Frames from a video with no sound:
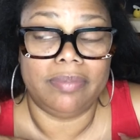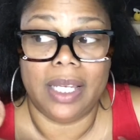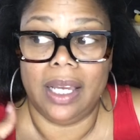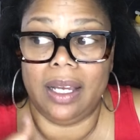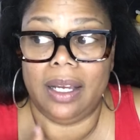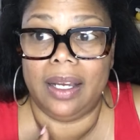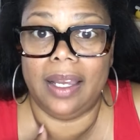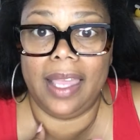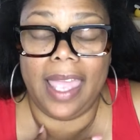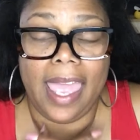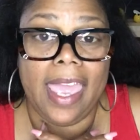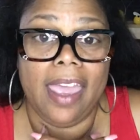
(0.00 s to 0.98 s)
uh,
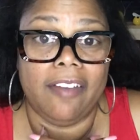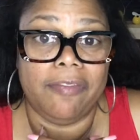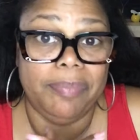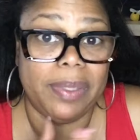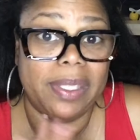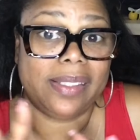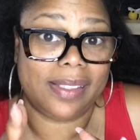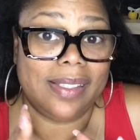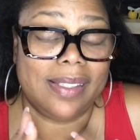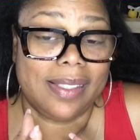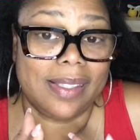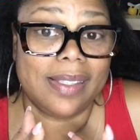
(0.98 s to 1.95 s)
have
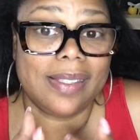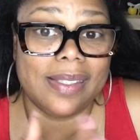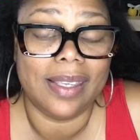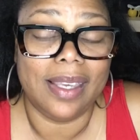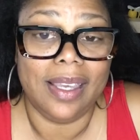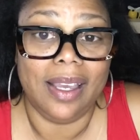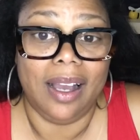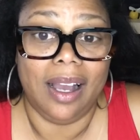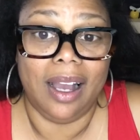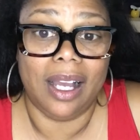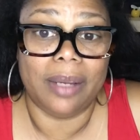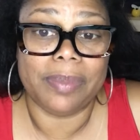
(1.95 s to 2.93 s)
businesses,
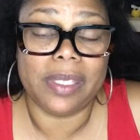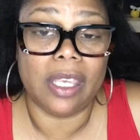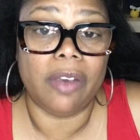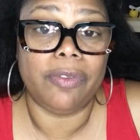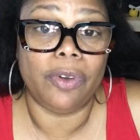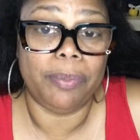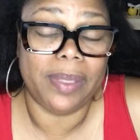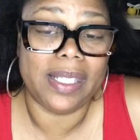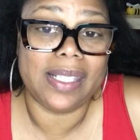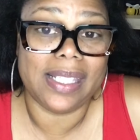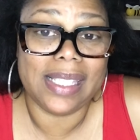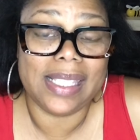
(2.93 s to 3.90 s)
um, several
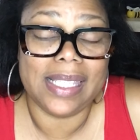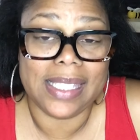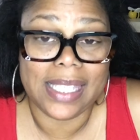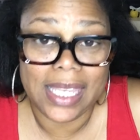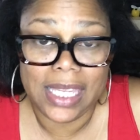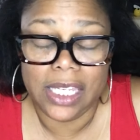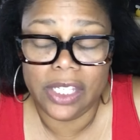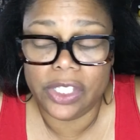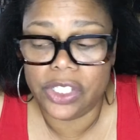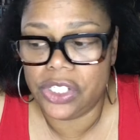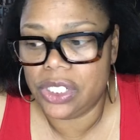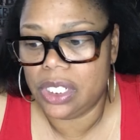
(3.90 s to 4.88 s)
businesses
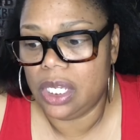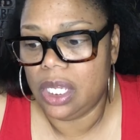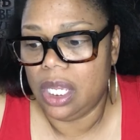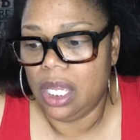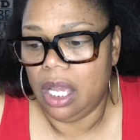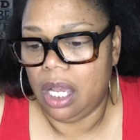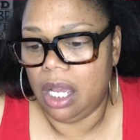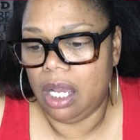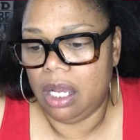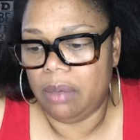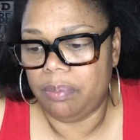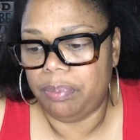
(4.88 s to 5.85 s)
each.
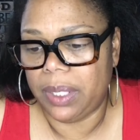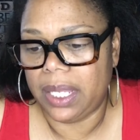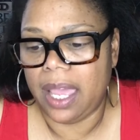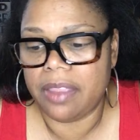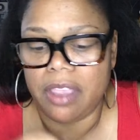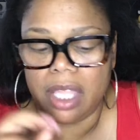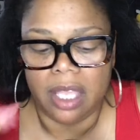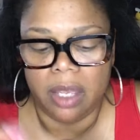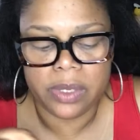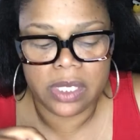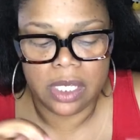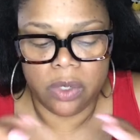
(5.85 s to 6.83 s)
Um, but I thought that
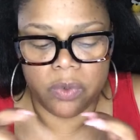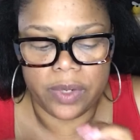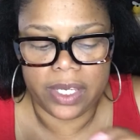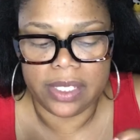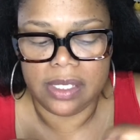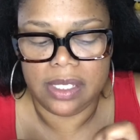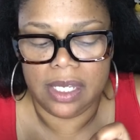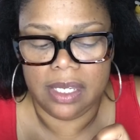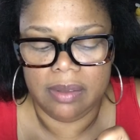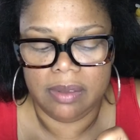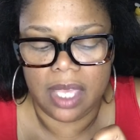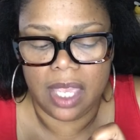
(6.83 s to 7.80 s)
was
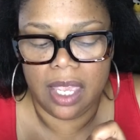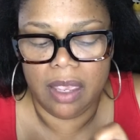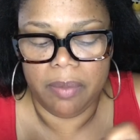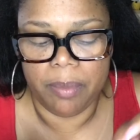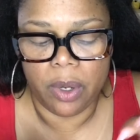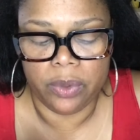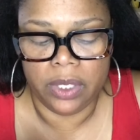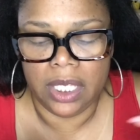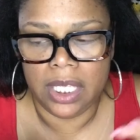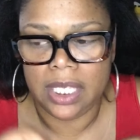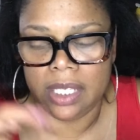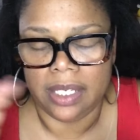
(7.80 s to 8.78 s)
interesting that
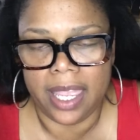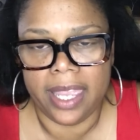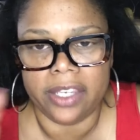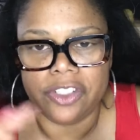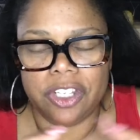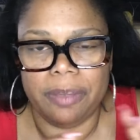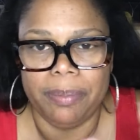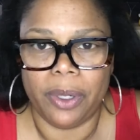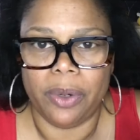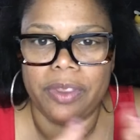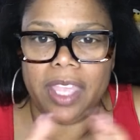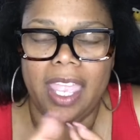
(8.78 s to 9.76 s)
Monique and Ashley
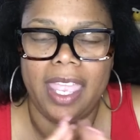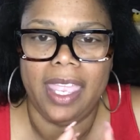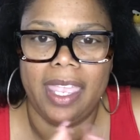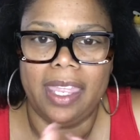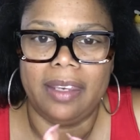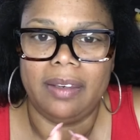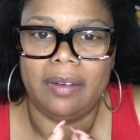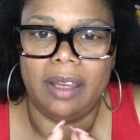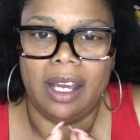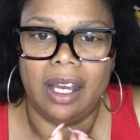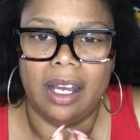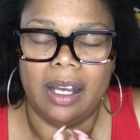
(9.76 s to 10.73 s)
both had
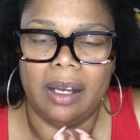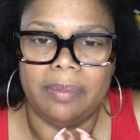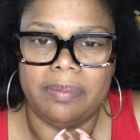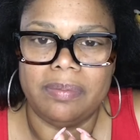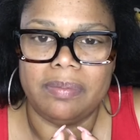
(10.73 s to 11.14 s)
um,